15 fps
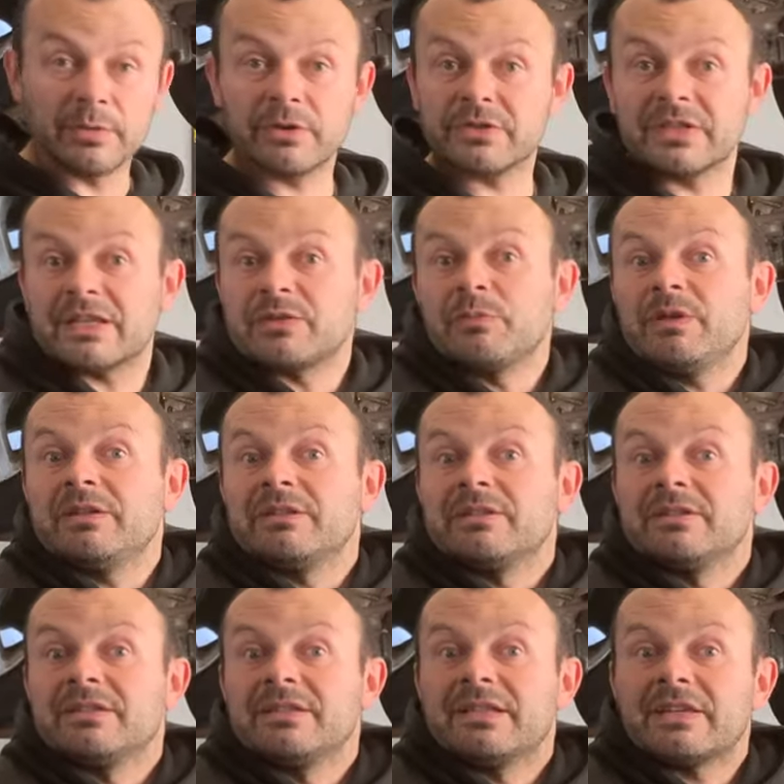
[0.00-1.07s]
because that's me,
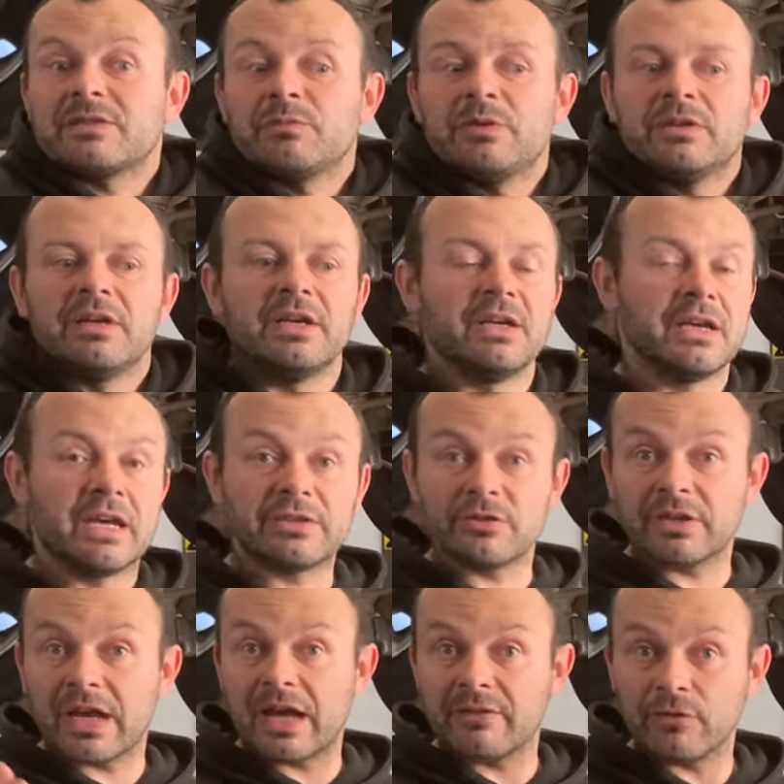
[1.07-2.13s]
that's me. And
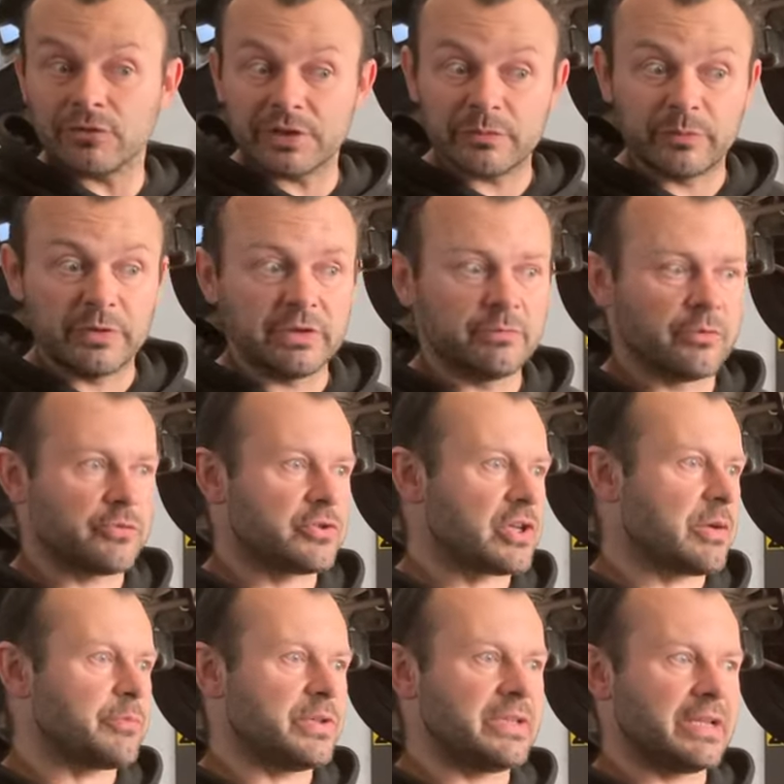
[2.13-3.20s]
then you have other people
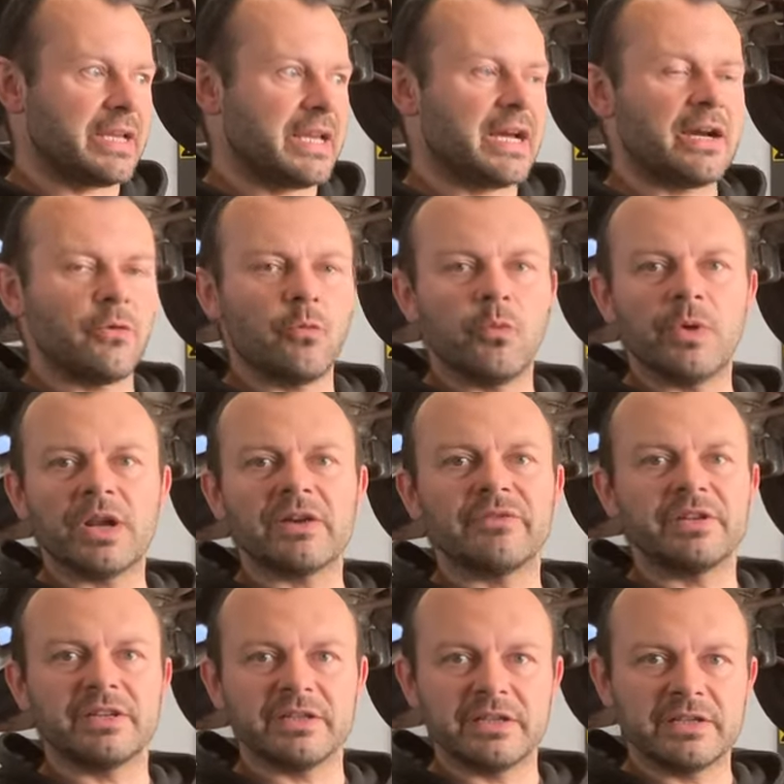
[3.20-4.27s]
jumping a car,
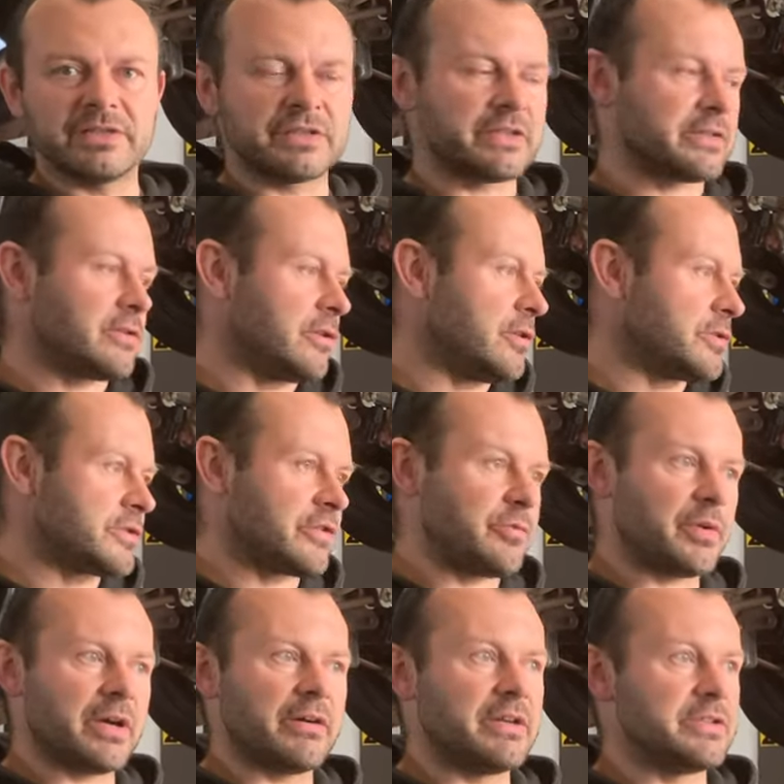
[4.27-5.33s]
whatever it is, just a lot of
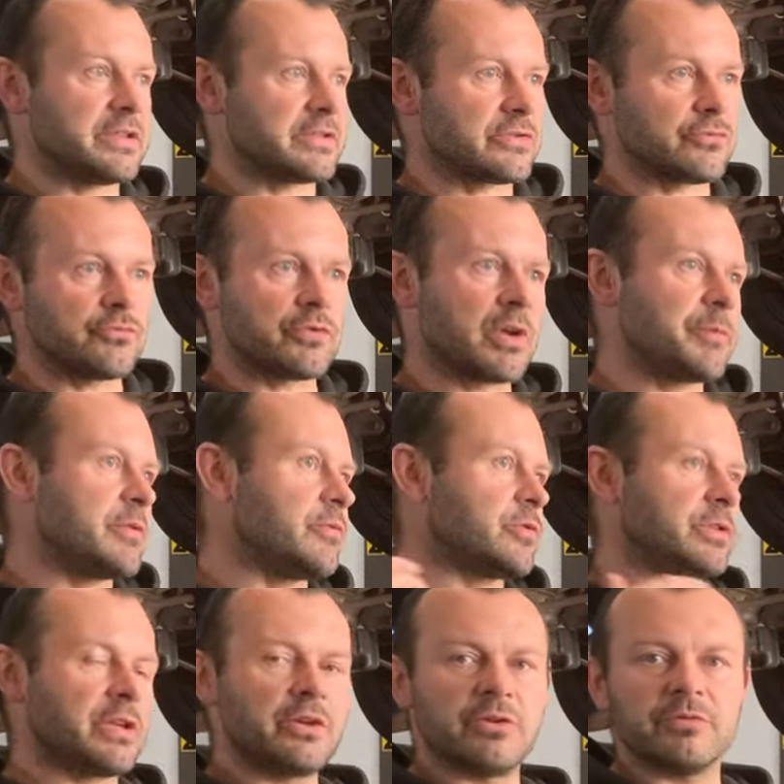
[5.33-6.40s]
fire, just running
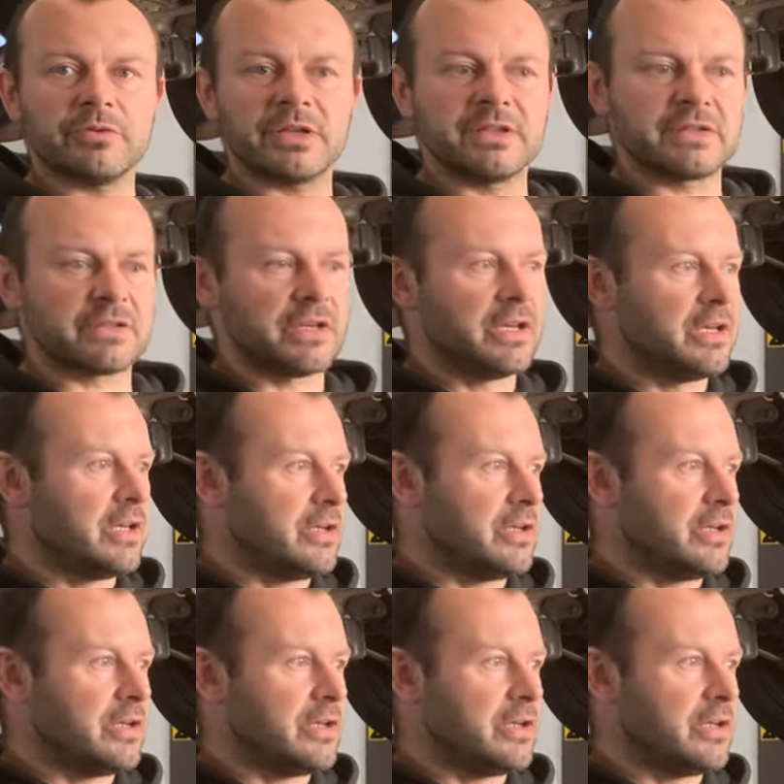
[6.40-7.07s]
through the corners,